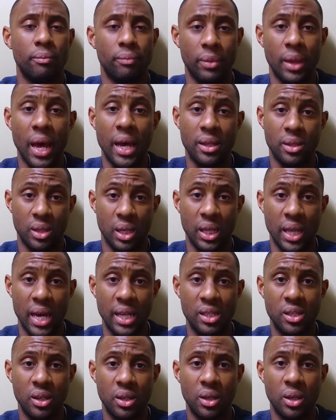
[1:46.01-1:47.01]
That's
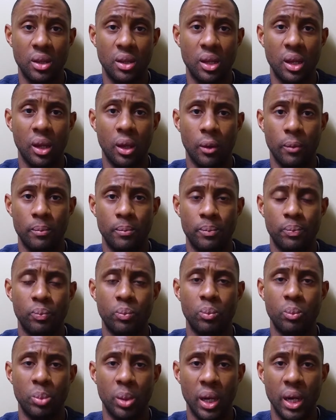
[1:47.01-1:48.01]
a good thing.
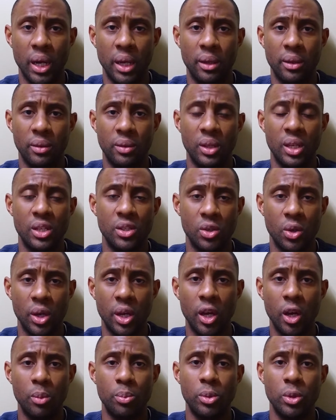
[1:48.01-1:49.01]
But this will
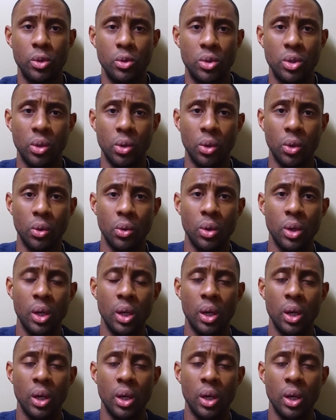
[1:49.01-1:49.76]
help you to